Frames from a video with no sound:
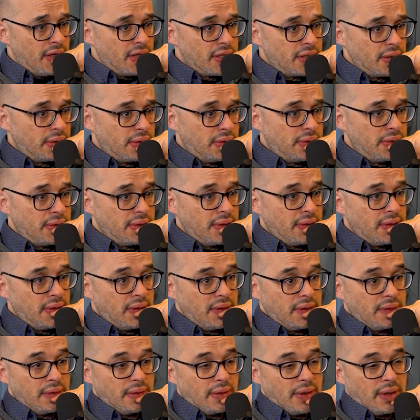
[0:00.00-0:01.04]
So
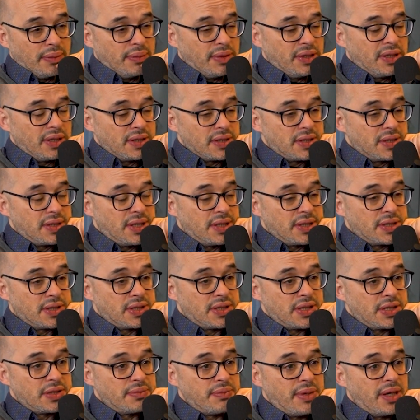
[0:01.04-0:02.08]
I mean,
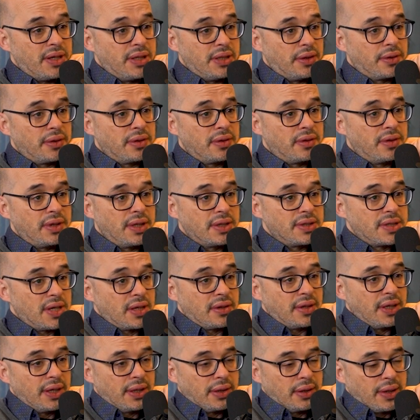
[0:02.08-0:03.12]
there's many other things.
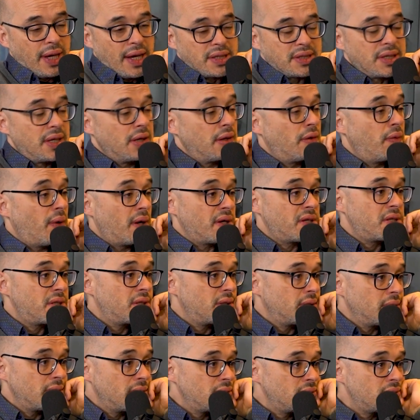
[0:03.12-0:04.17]
I think asking
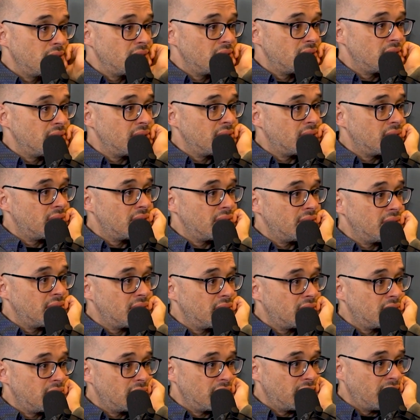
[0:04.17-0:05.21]
questions
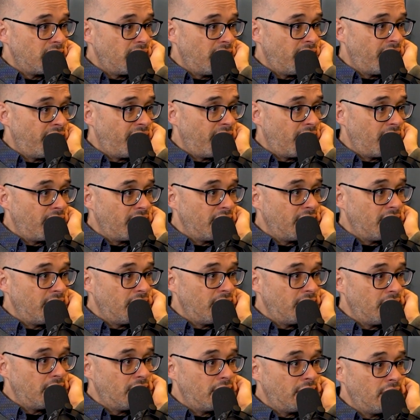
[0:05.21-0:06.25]
is a
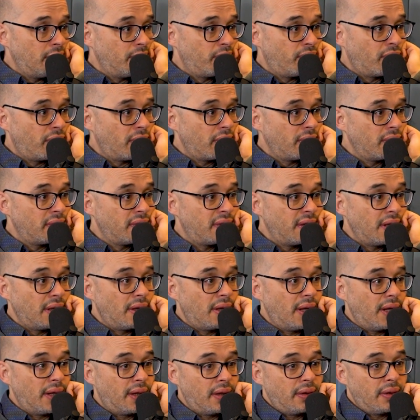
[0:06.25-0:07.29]
very important
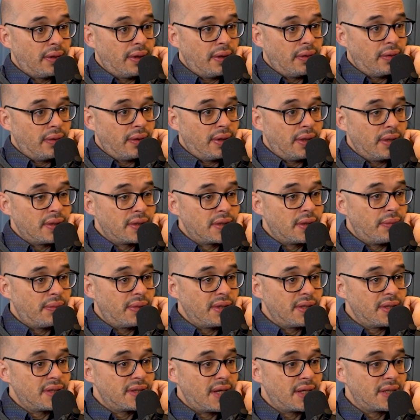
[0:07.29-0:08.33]
thing. Like, okay,
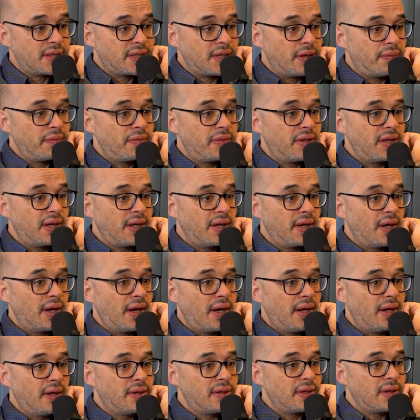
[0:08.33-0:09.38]
somebody says something,
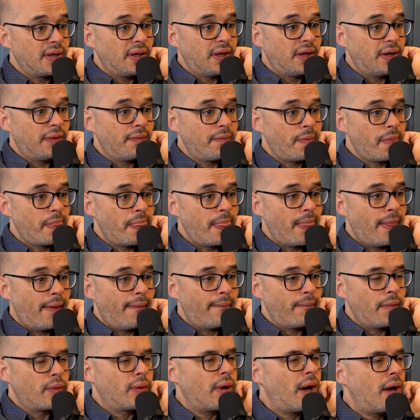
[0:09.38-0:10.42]
and
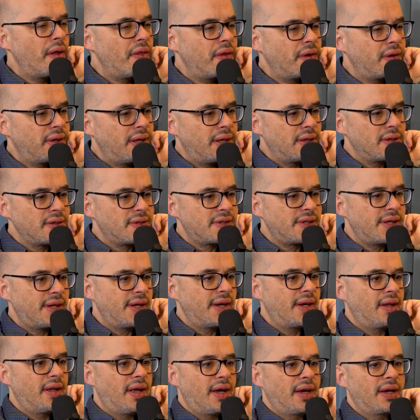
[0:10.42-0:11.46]
rather than
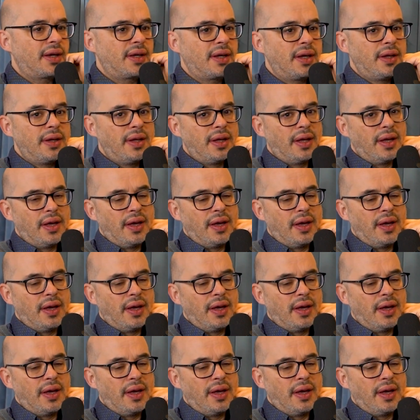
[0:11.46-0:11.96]
saying like,